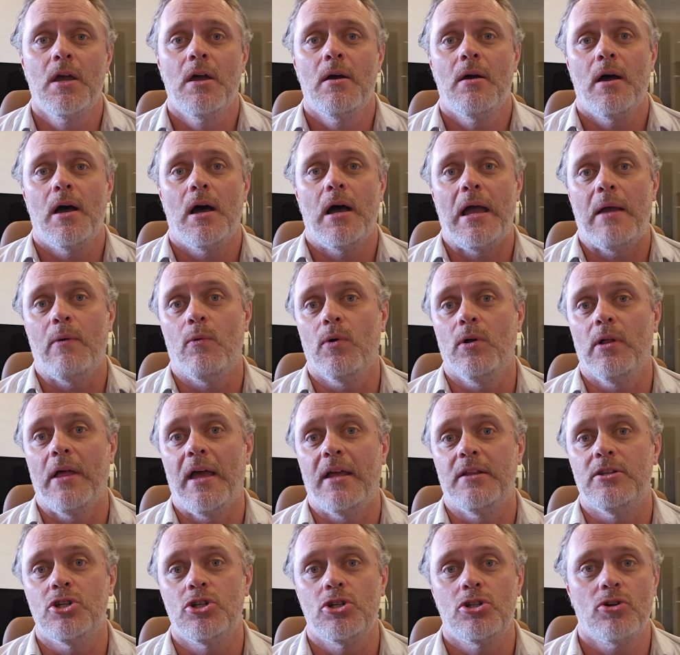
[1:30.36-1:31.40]
I will
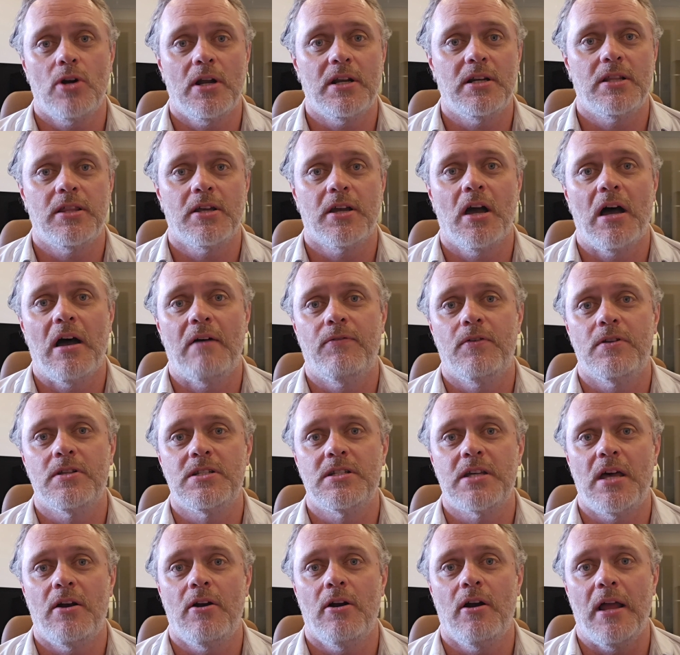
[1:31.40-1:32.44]
head straight to the conference
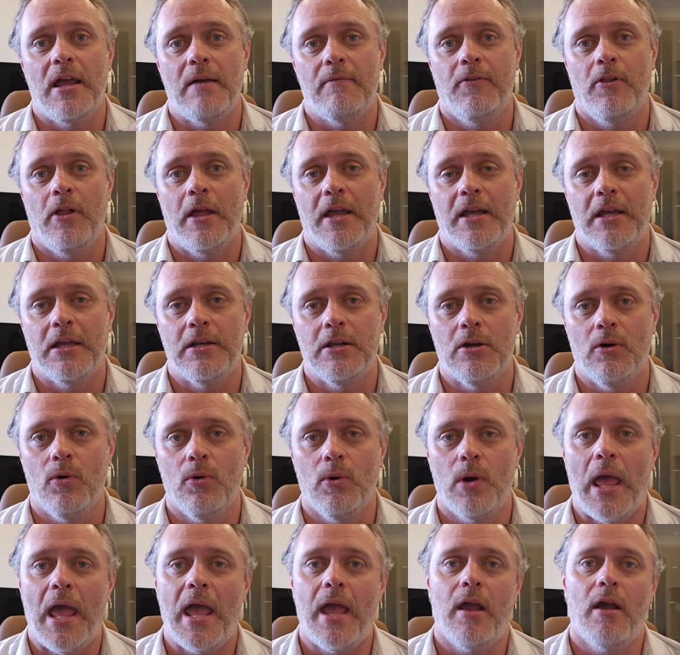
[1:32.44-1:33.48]
center. I am flying into
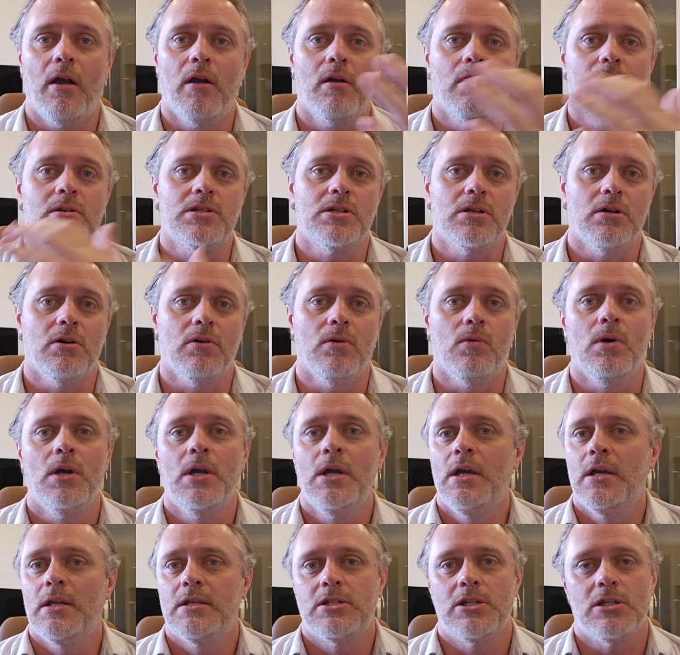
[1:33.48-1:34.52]
O'Hare, so
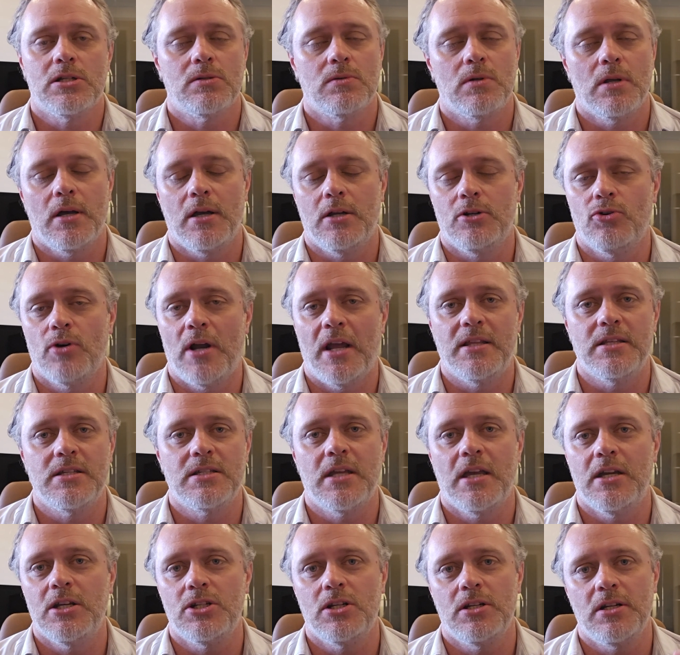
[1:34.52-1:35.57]
it's just a train
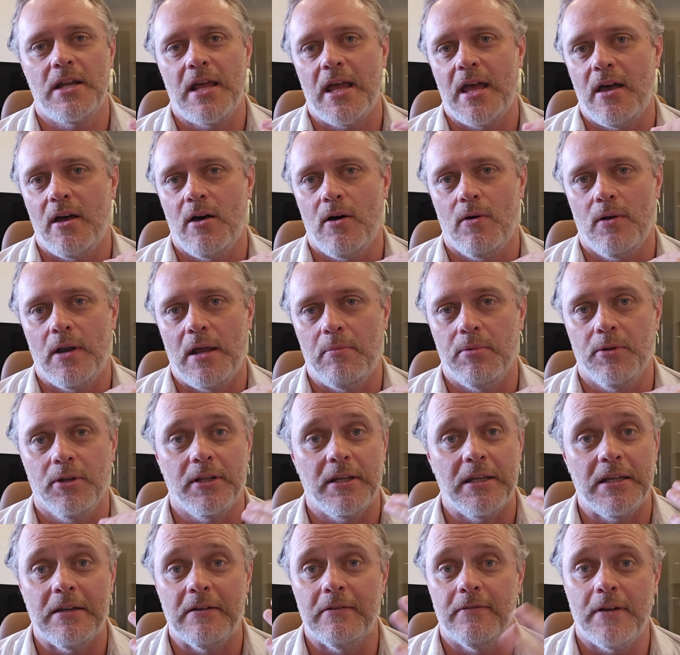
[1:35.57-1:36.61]
station down, I
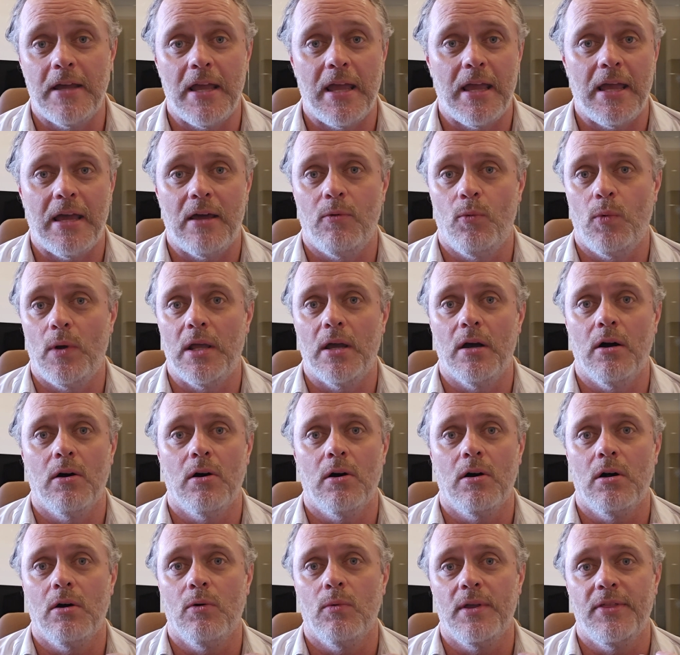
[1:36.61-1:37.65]
believe, and we
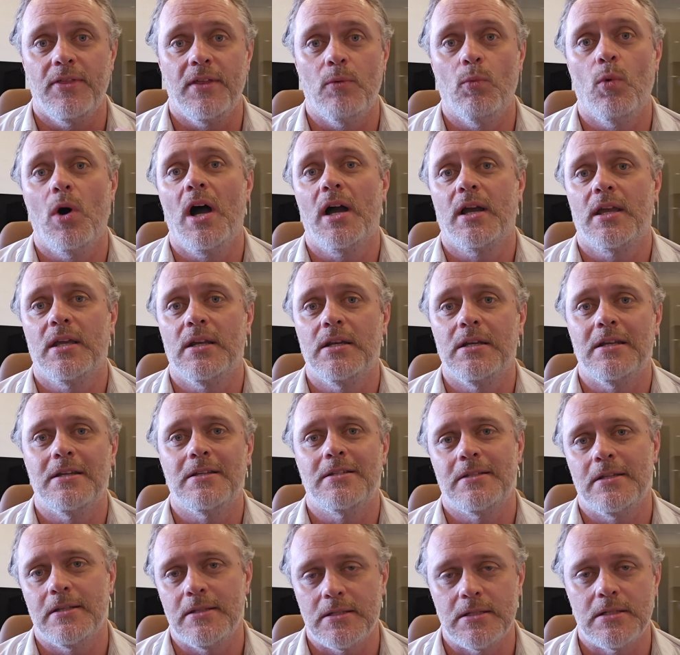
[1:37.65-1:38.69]
are within walking
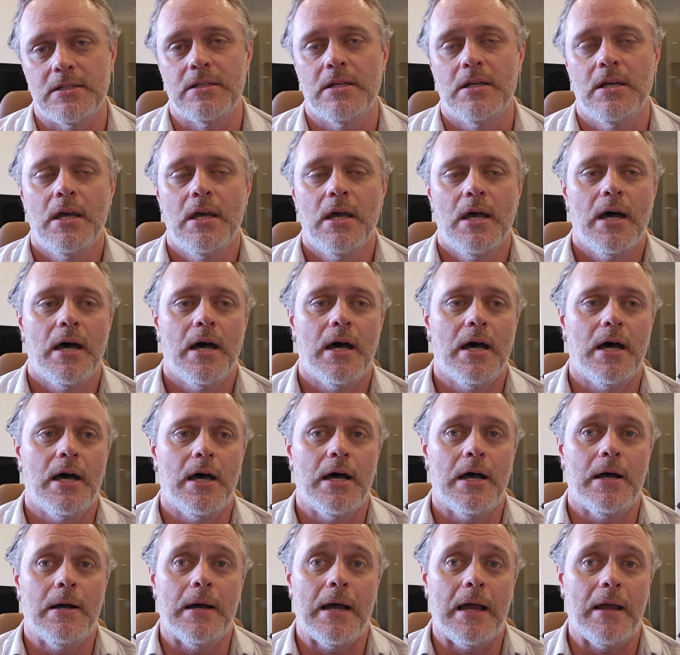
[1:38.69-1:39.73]
distance.
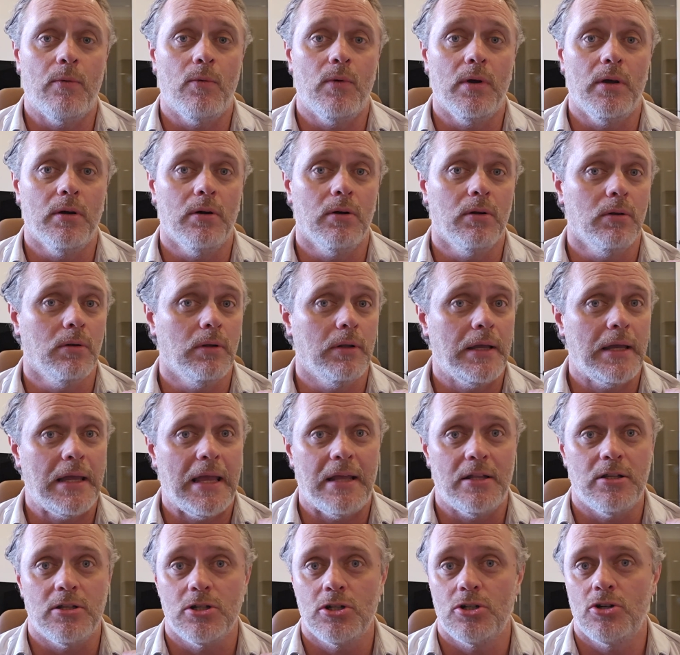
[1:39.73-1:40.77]
I will
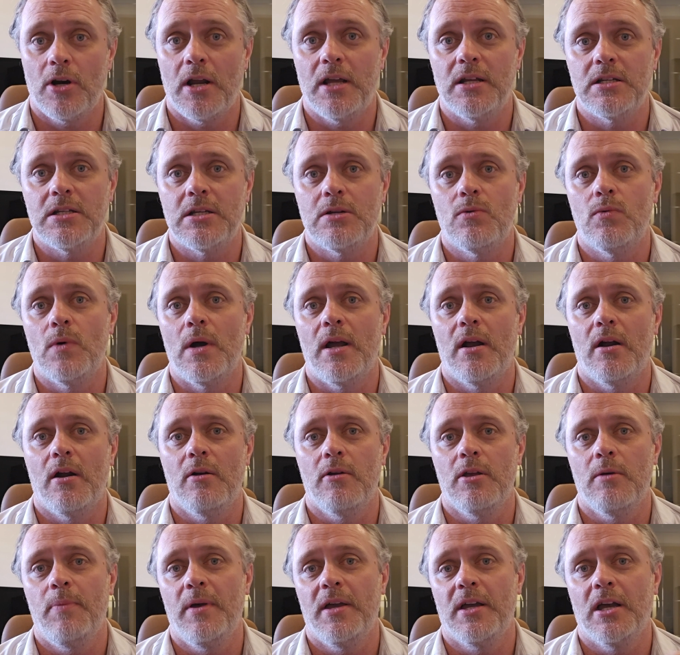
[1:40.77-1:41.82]
head straight to where
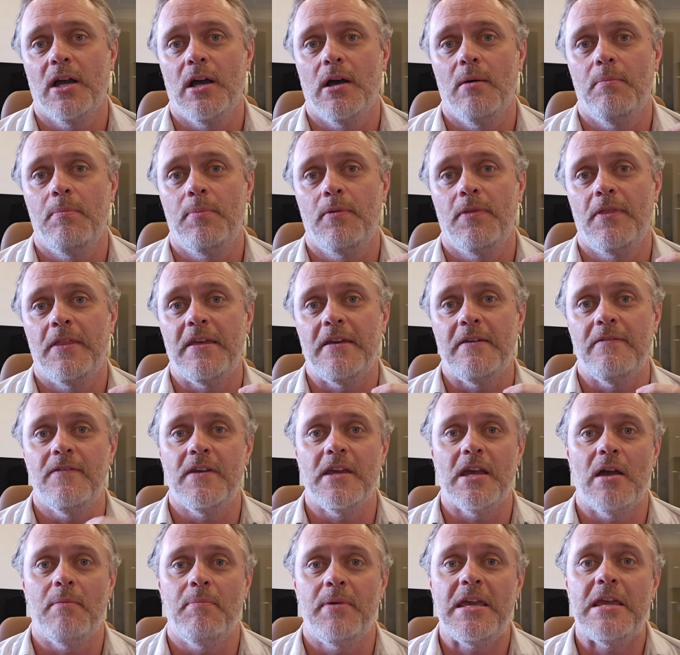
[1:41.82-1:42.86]
you pick up the
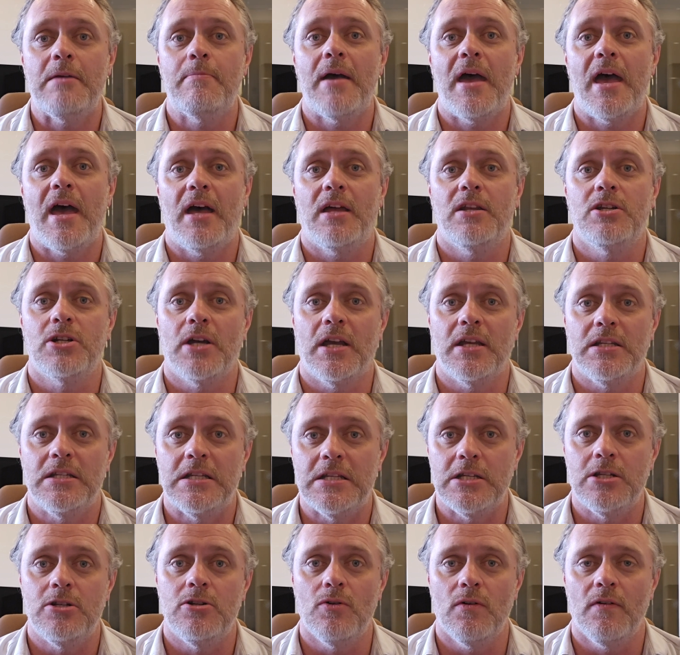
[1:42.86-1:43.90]
VIP badge. I
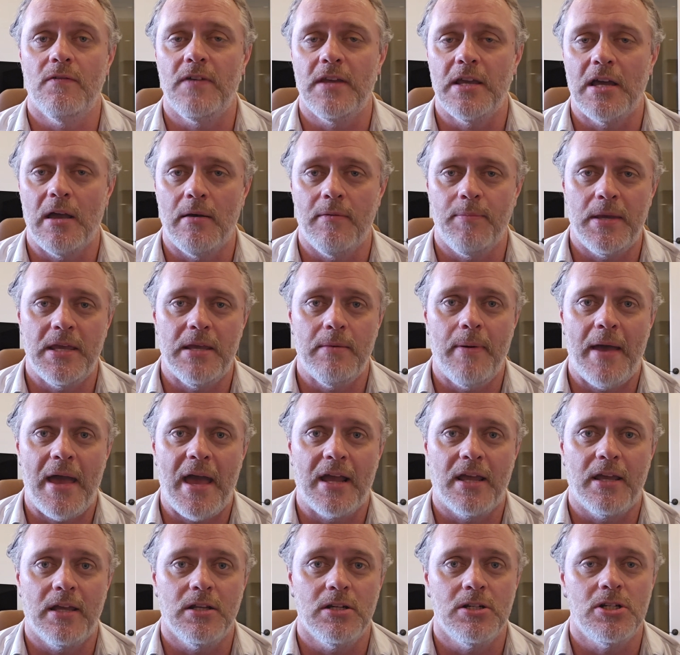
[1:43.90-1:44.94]
did do a VIP
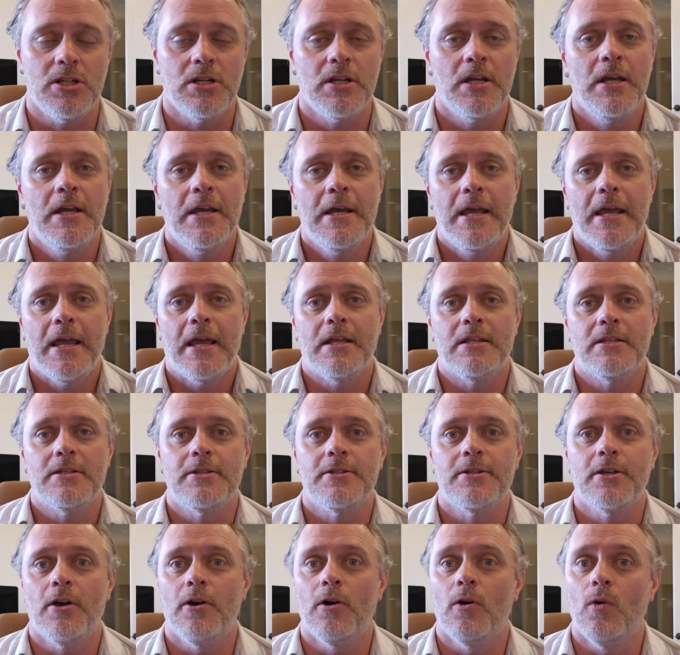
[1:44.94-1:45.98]
package, and
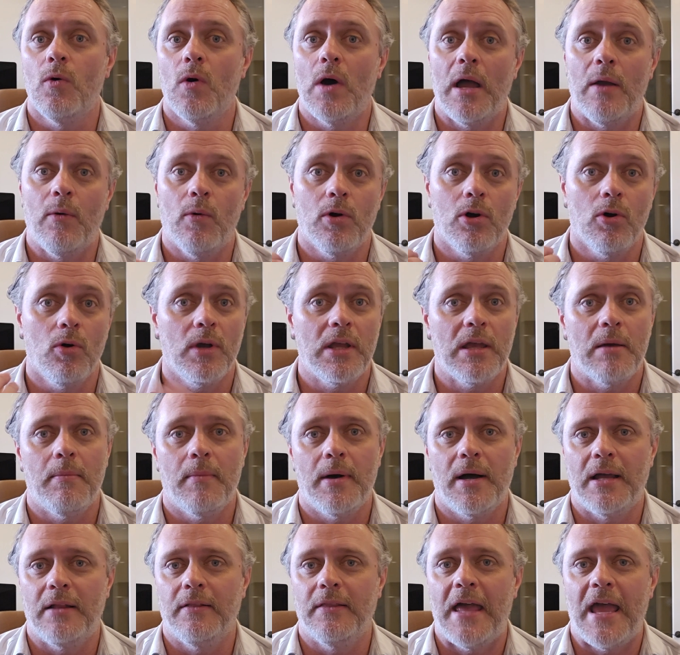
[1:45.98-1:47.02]
so I will go get
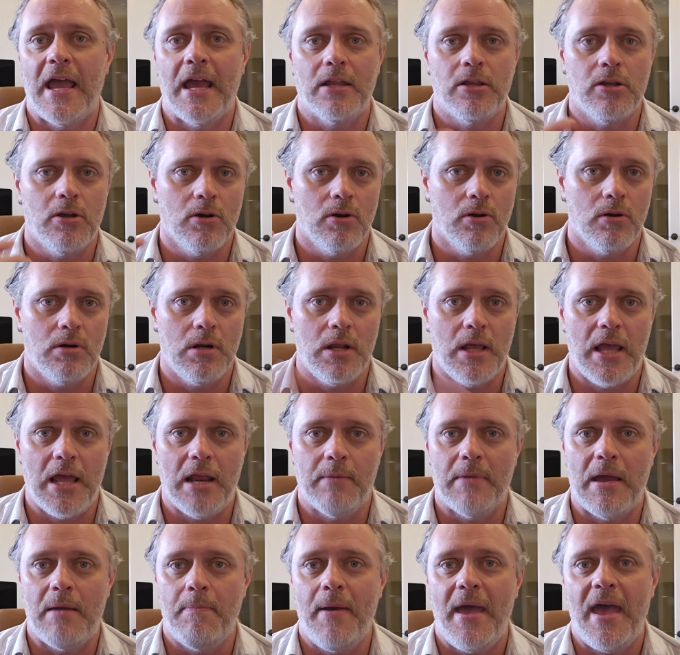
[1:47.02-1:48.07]
my lanyard and
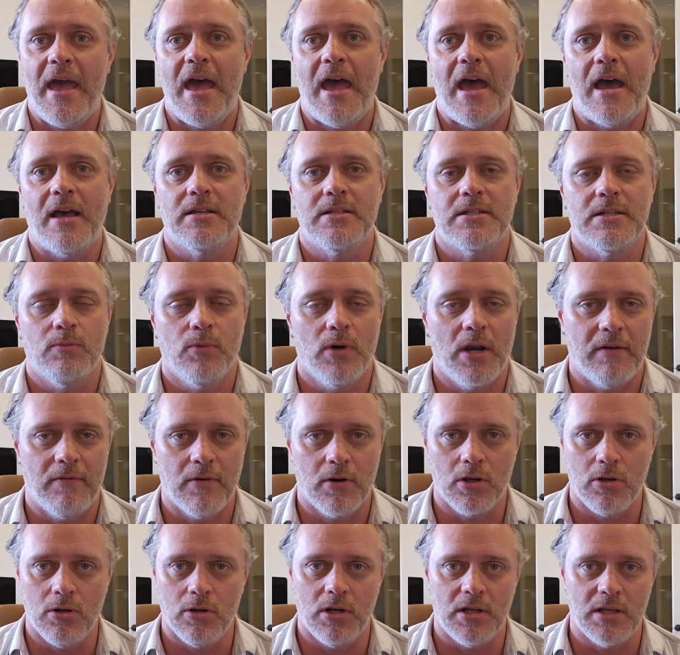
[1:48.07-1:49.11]
my pass and whatever
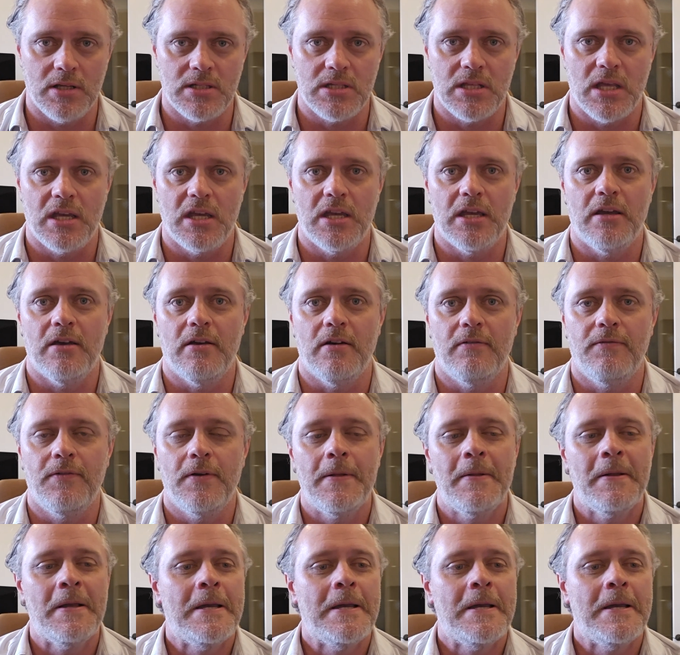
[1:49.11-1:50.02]
goodies they give.